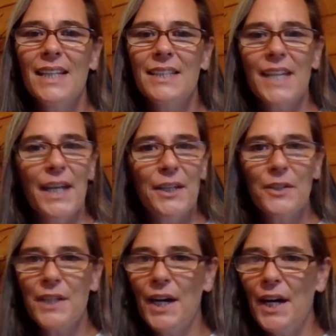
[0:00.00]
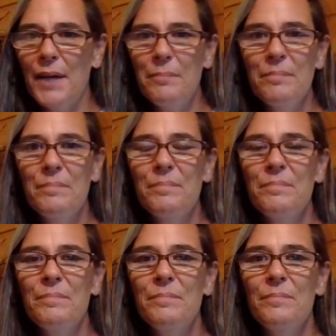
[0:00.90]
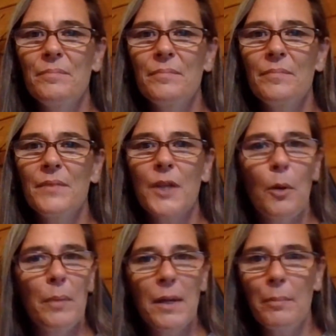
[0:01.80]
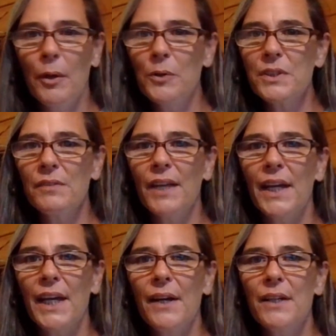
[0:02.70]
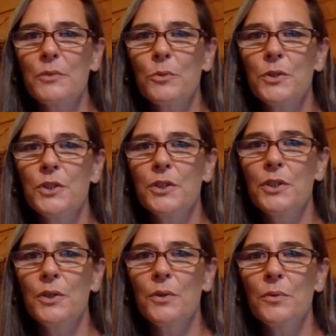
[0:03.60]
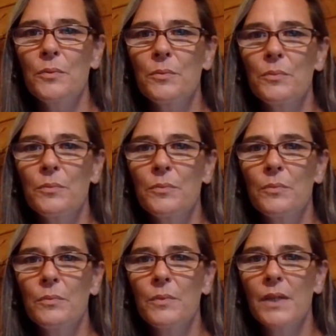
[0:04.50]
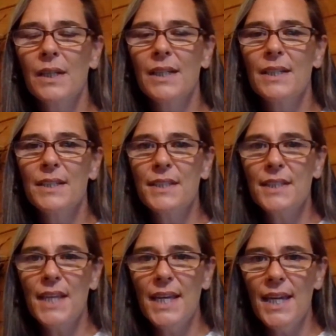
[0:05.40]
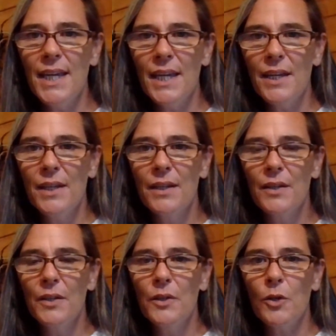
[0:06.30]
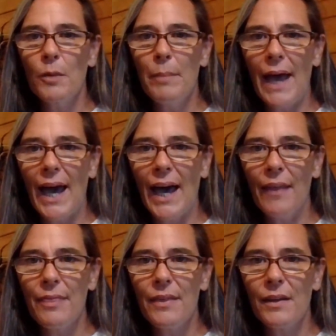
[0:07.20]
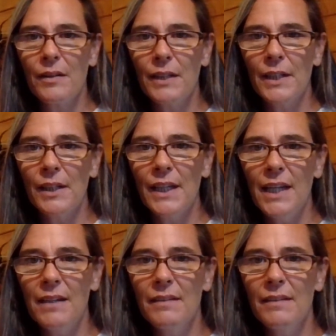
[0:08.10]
Take your time. Don't be impulsive like Aries wants you to. See your path clearly